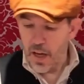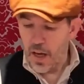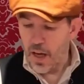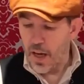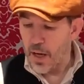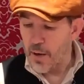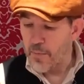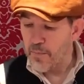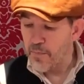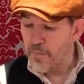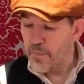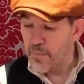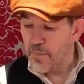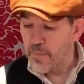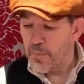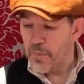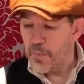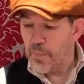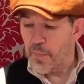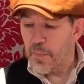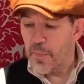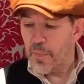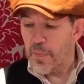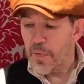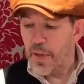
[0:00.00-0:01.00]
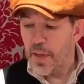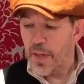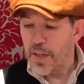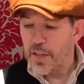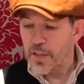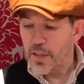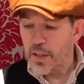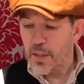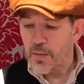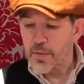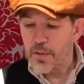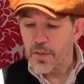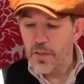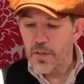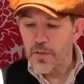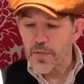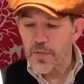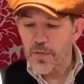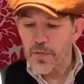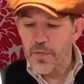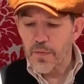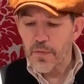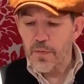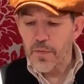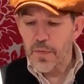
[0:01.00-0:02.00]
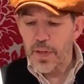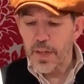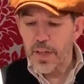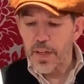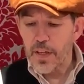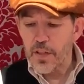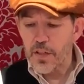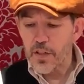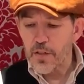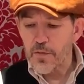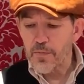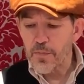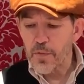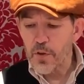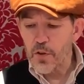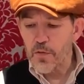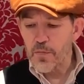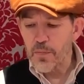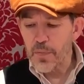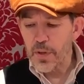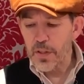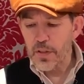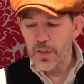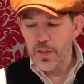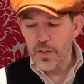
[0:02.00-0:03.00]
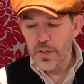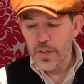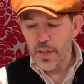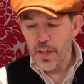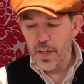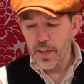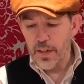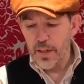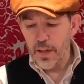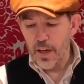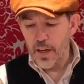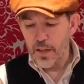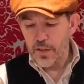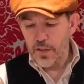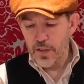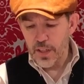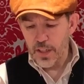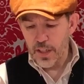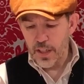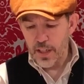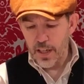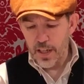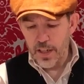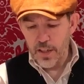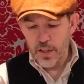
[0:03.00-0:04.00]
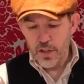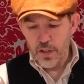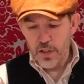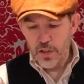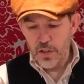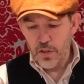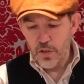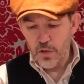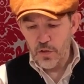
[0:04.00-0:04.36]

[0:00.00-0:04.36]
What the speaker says: In terms of ease of movement and articulation,